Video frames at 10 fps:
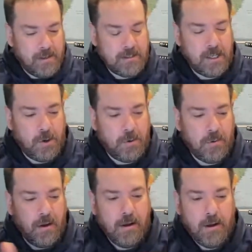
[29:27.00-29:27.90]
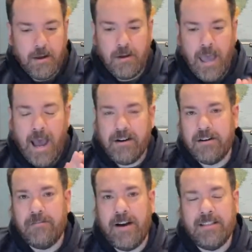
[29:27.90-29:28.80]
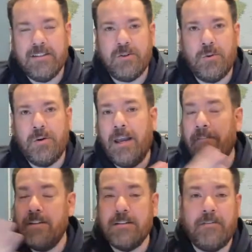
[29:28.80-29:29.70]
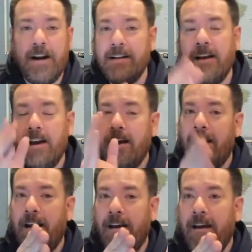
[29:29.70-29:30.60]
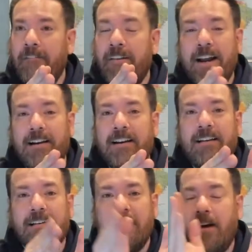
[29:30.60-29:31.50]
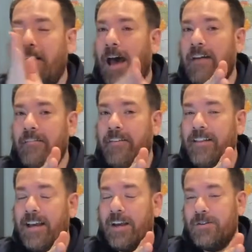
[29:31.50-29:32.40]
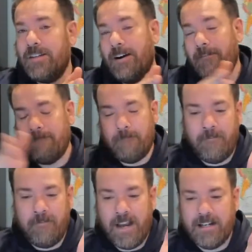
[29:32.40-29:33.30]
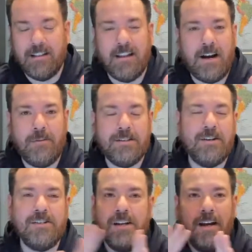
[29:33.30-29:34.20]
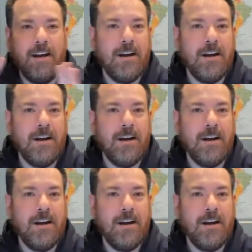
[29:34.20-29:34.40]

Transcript: So how did you find the school? If it's a friend, I have a friend that goes there. I did a lot of research.